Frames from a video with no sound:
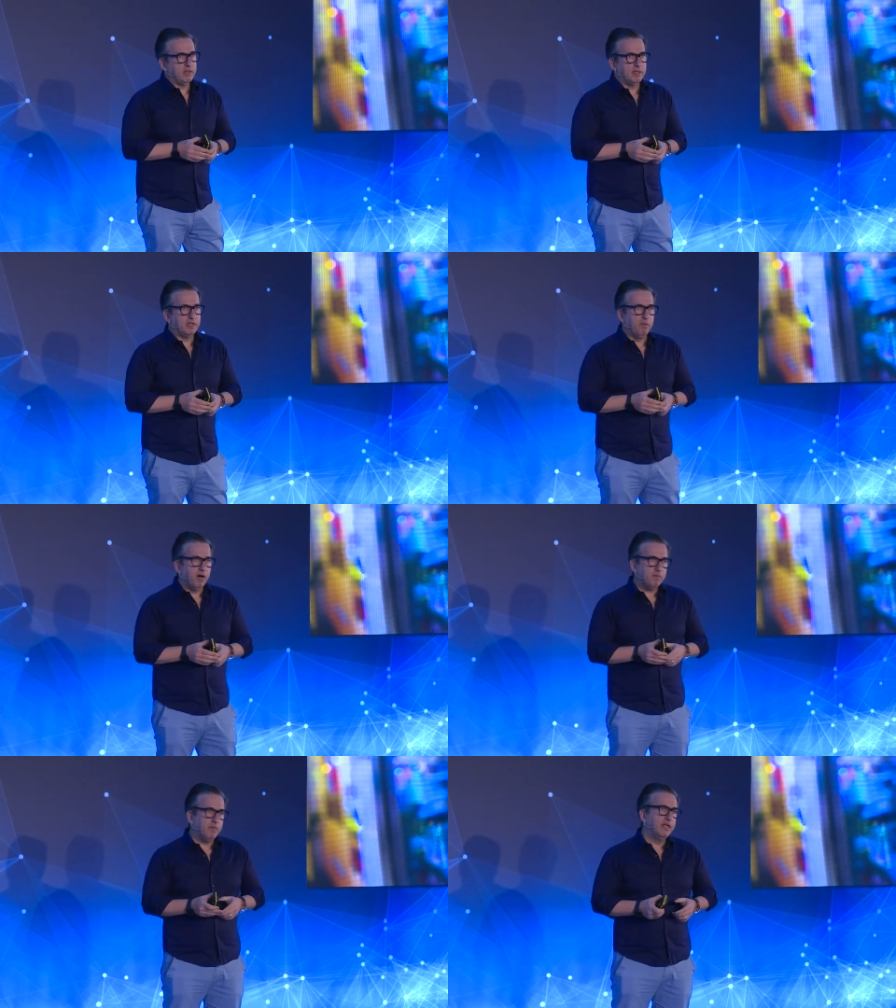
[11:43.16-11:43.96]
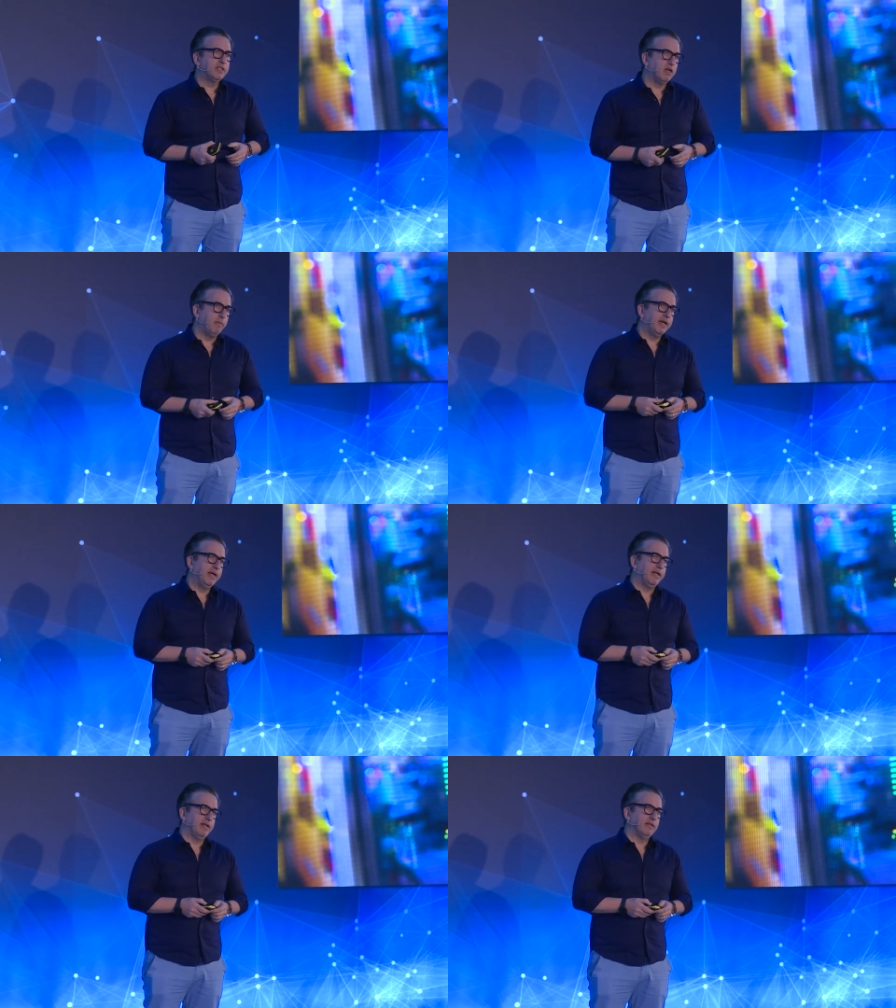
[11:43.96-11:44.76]
the smart money is coming
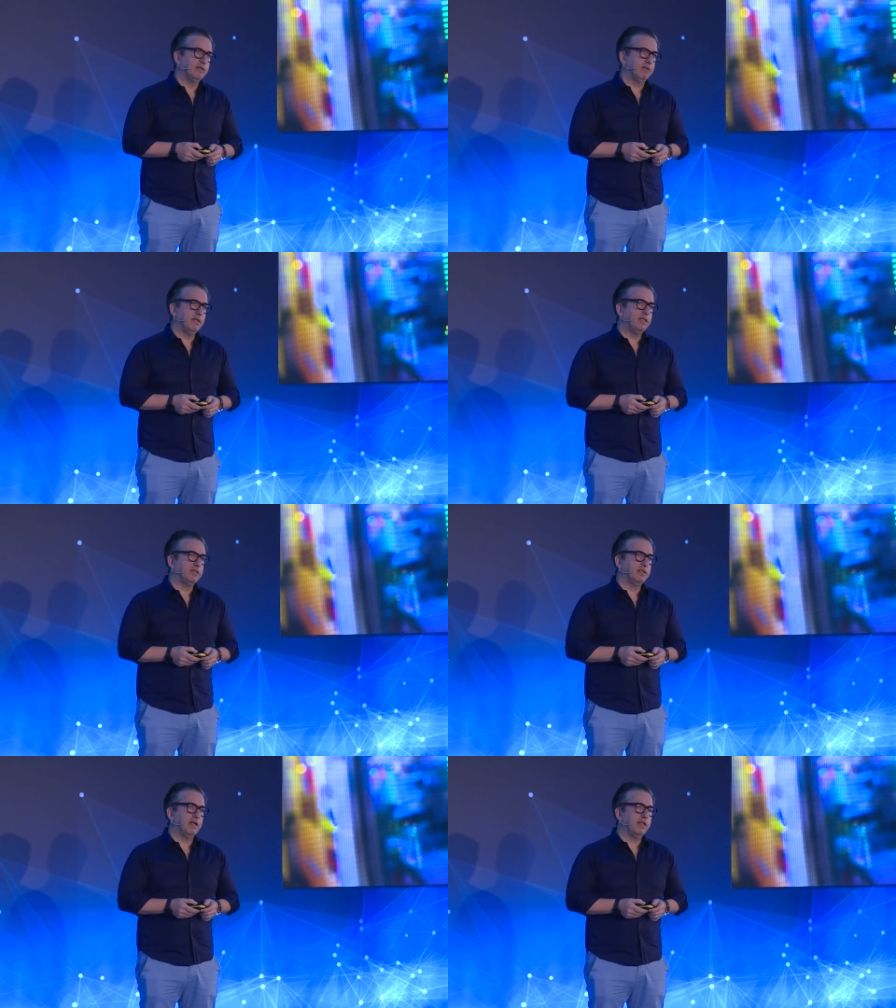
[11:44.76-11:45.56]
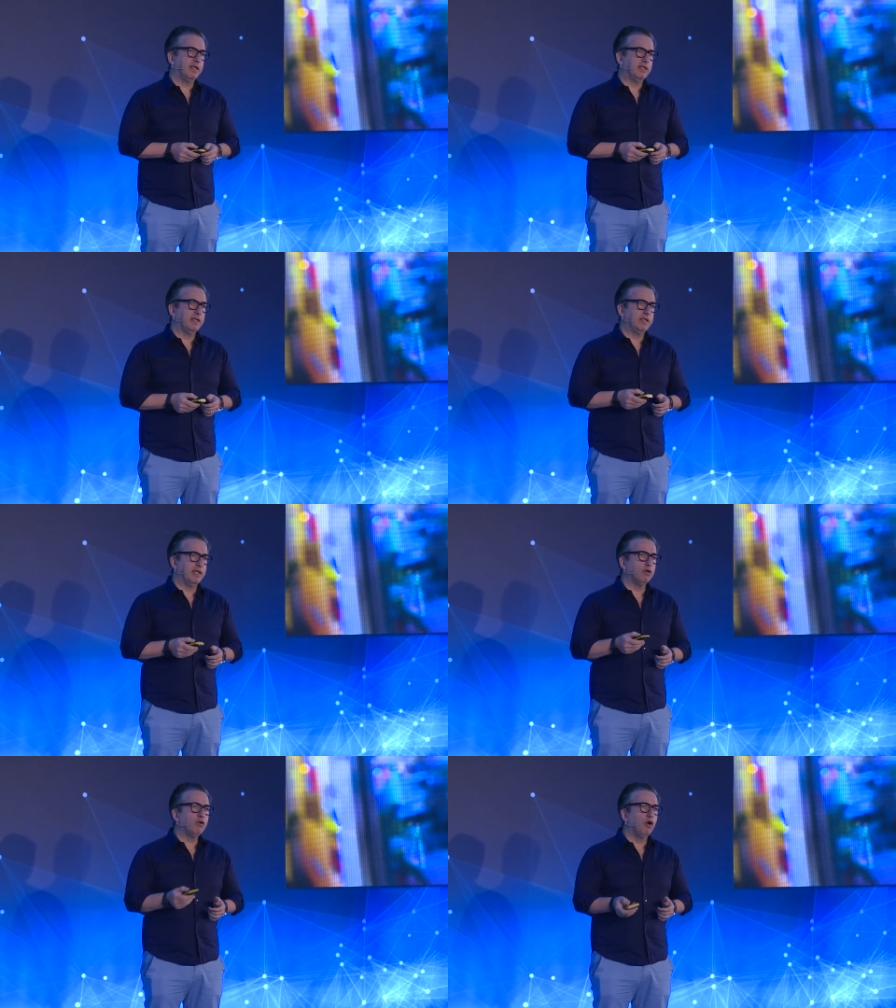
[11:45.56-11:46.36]
in. So that's, uh, I think, th
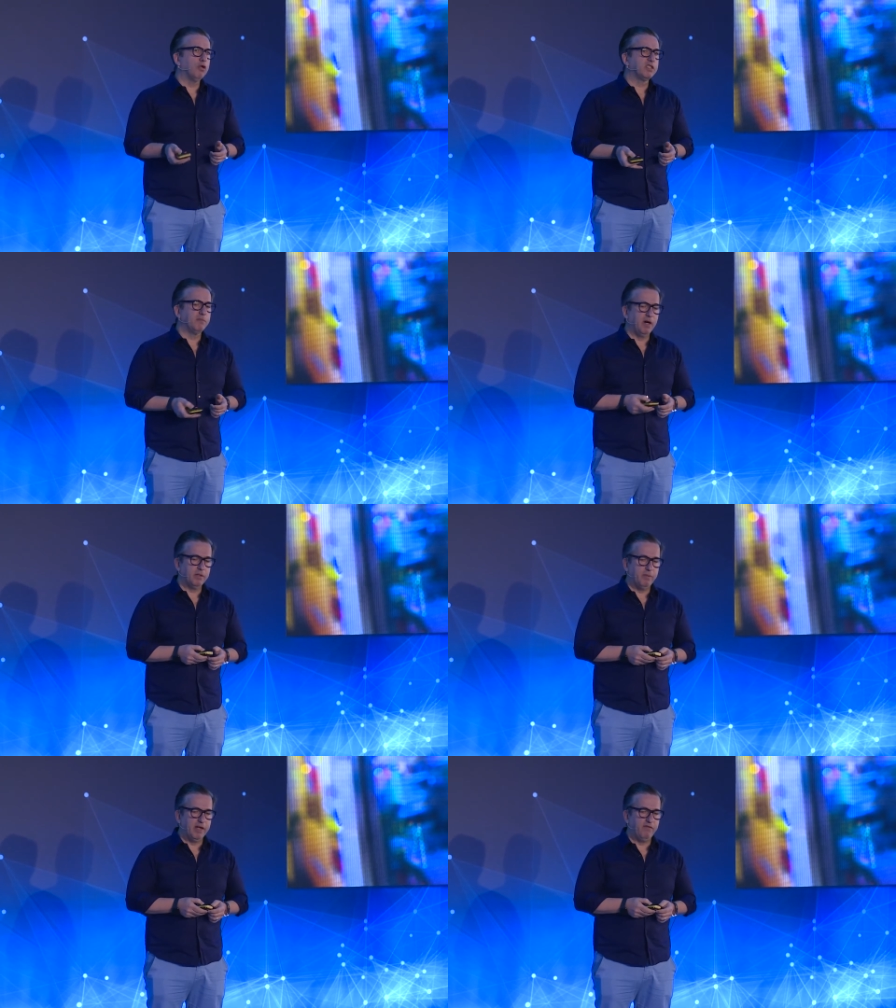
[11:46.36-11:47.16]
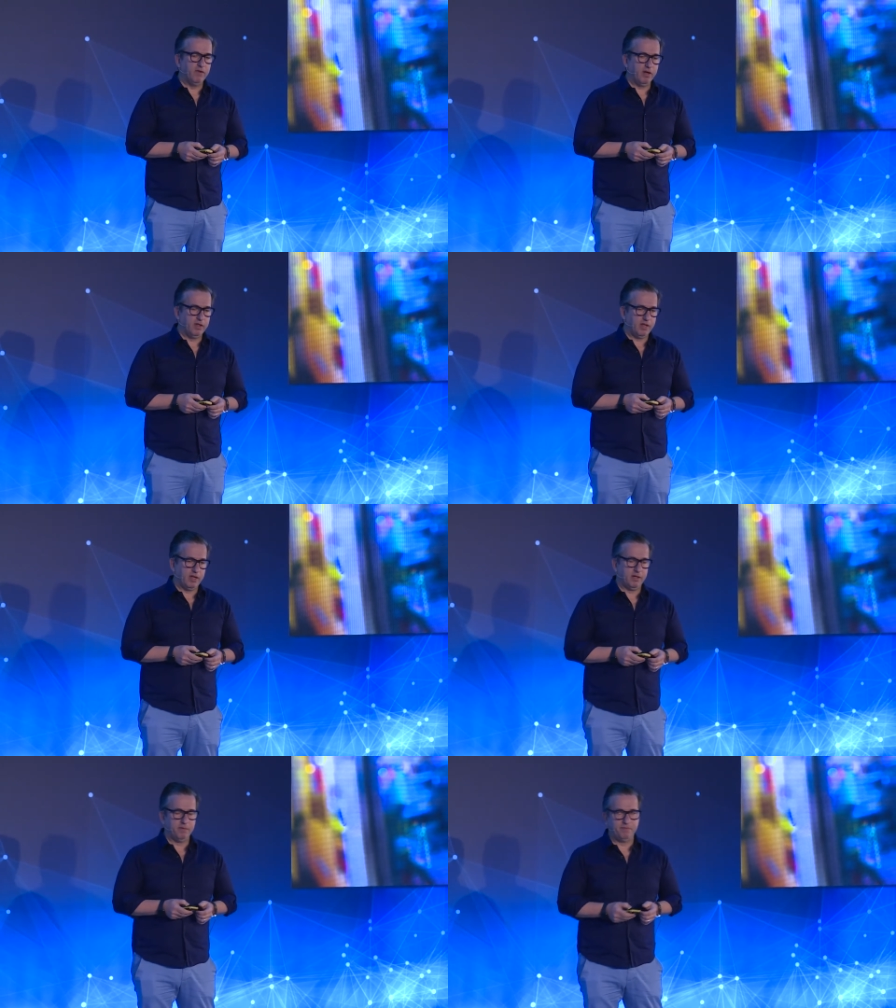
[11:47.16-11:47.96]
they're not called smart money for nothing.